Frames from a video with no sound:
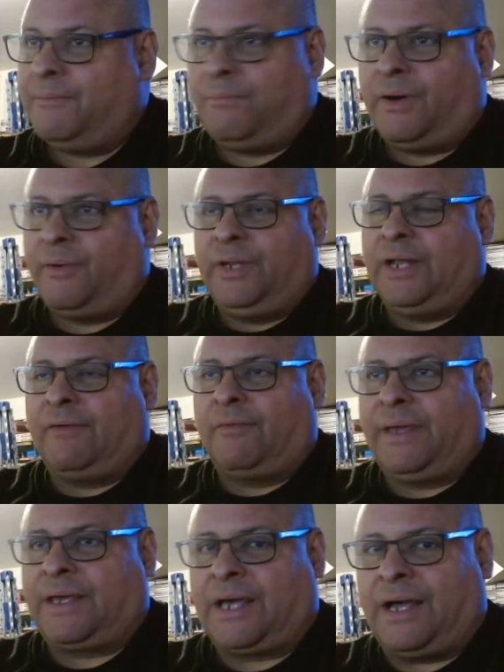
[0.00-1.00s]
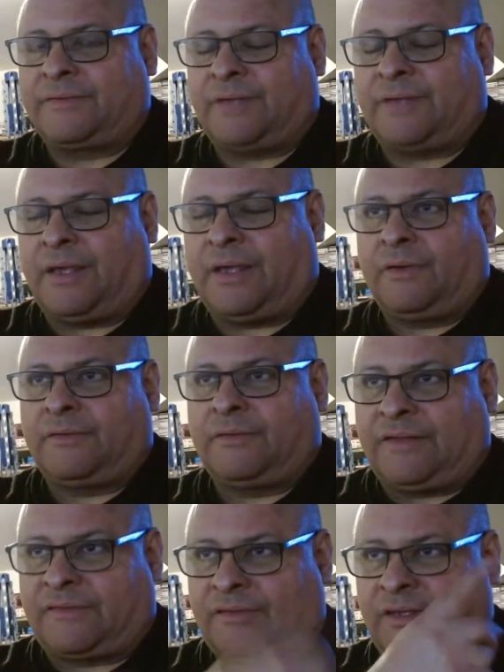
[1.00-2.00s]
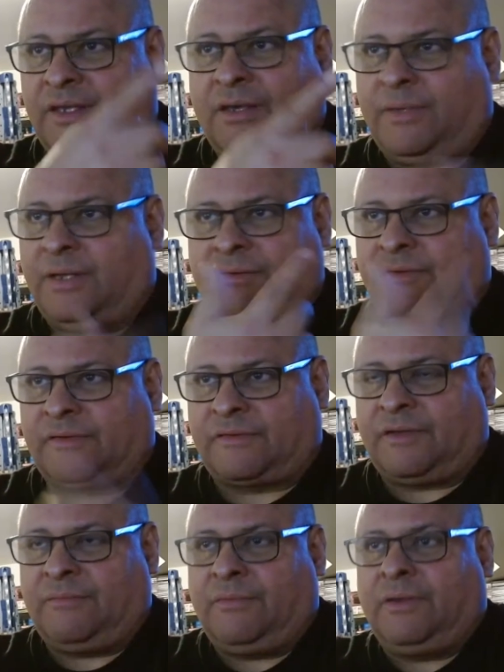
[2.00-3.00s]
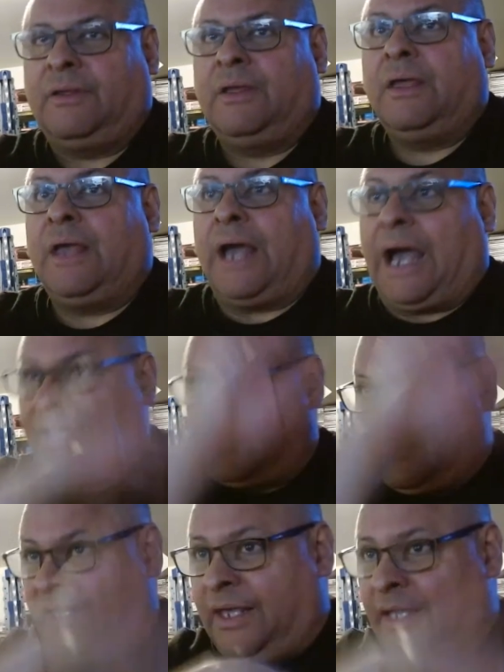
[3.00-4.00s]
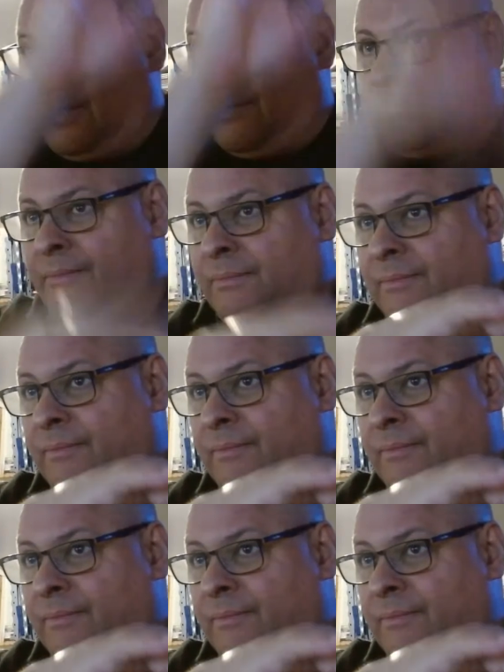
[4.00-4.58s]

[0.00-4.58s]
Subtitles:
Well, we never make contact because I see him, he doesn't see me. I see him,